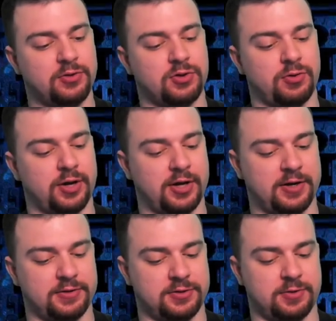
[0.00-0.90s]
So it
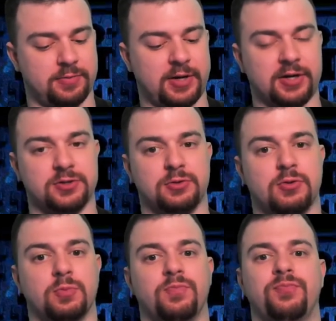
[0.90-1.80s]
has some
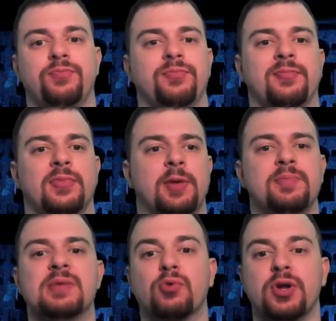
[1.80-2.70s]
actual
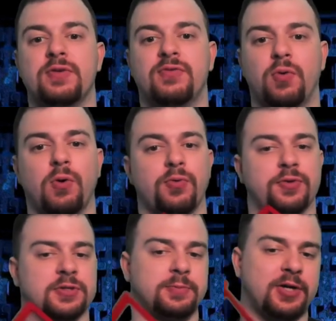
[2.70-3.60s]
memory for the
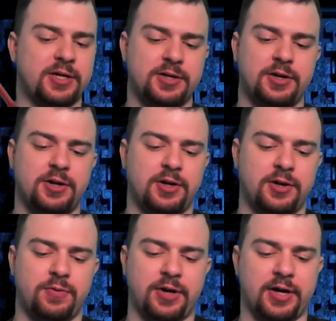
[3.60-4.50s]
display.
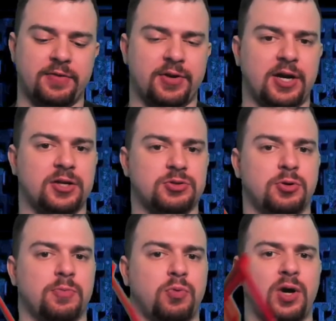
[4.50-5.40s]
We have an
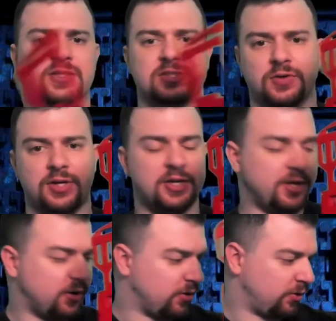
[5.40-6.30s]
actual processor in
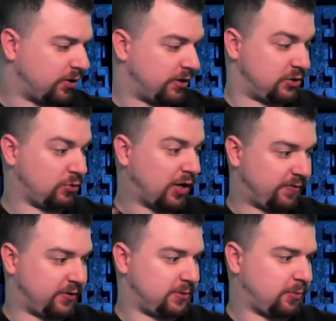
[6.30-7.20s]
here. It is a
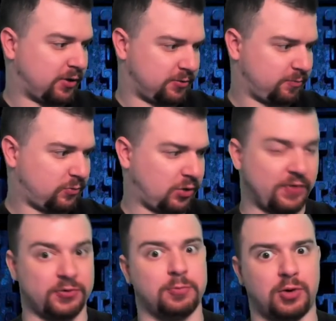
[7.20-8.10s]
graphics pro
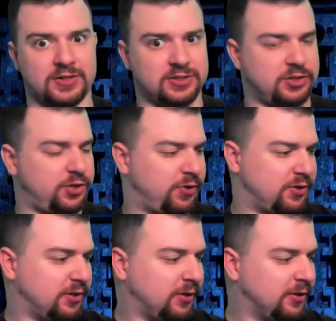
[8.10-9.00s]
graphical processing unit.